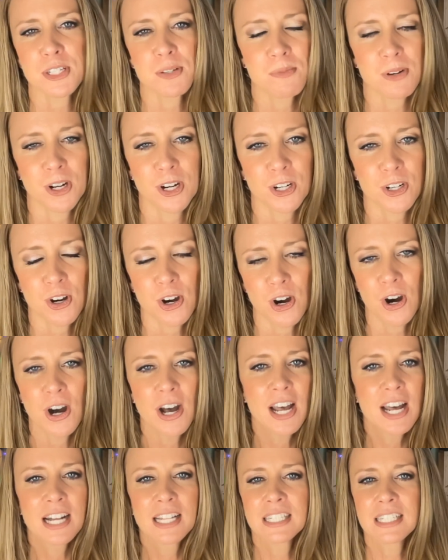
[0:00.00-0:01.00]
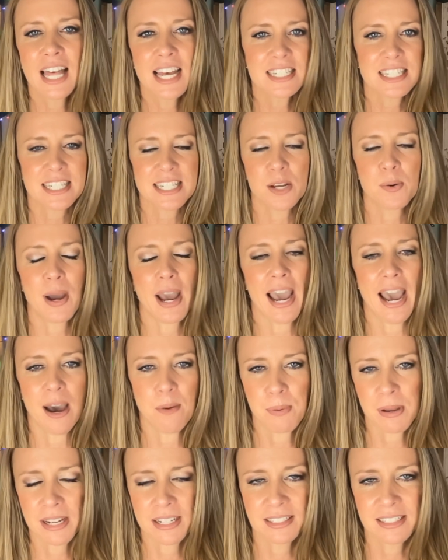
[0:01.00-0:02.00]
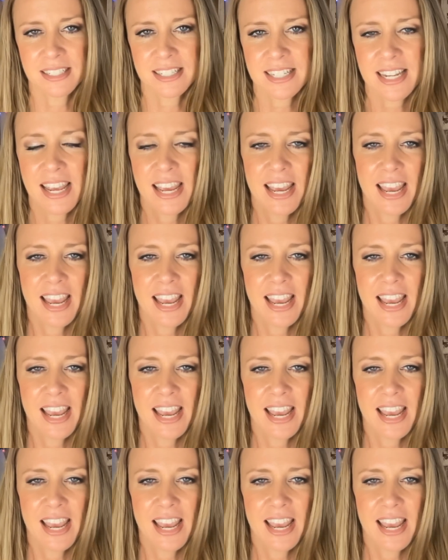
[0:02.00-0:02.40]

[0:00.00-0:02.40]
miracle. Let's see what happens.